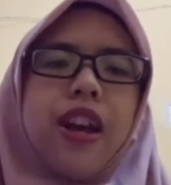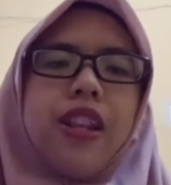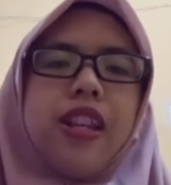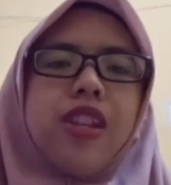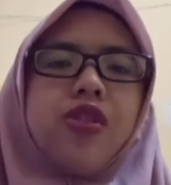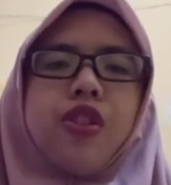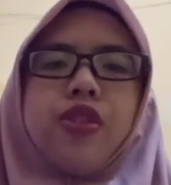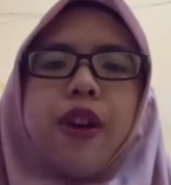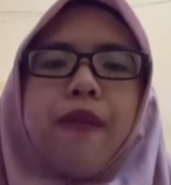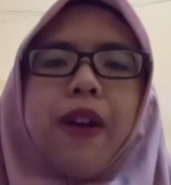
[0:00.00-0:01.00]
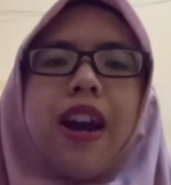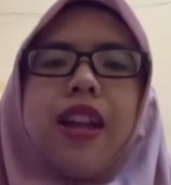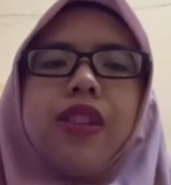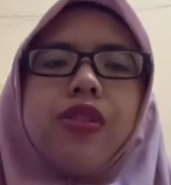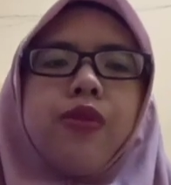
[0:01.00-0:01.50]
and Eastern Java
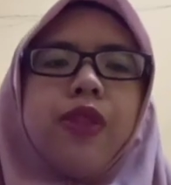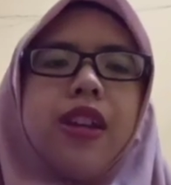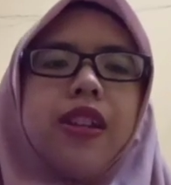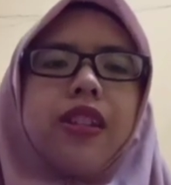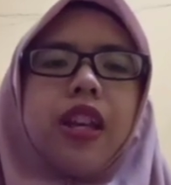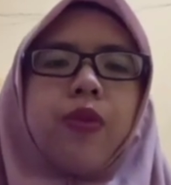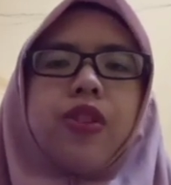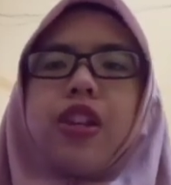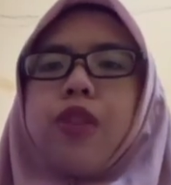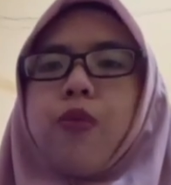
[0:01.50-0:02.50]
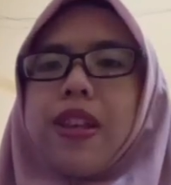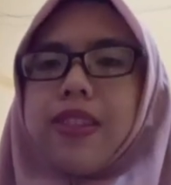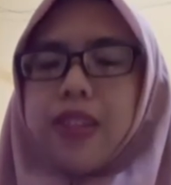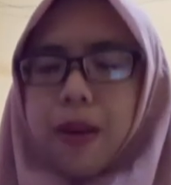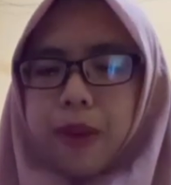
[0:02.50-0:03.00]
and Sundanese language in
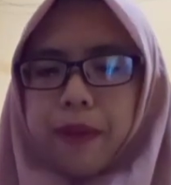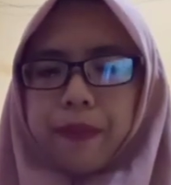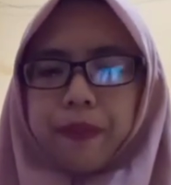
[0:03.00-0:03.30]
West Java.